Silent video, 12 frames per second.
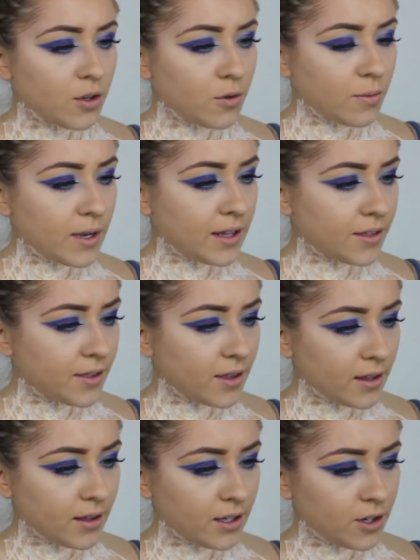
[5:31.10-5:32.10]
with
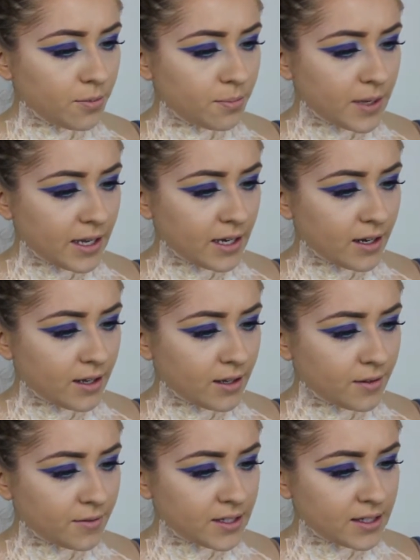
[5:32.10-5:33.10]
a little bit
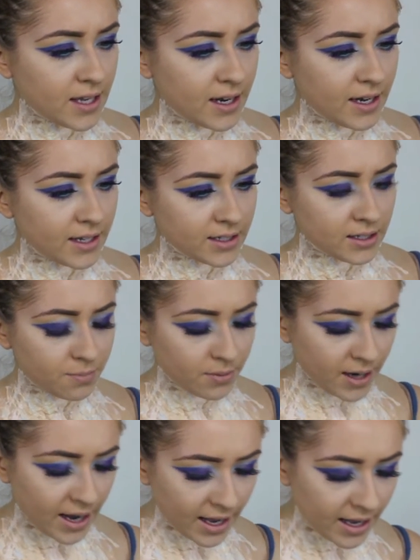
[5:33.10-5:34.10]
of setting
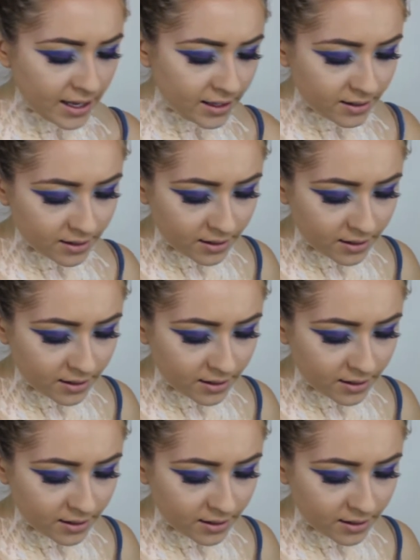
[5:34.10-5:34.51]
spray.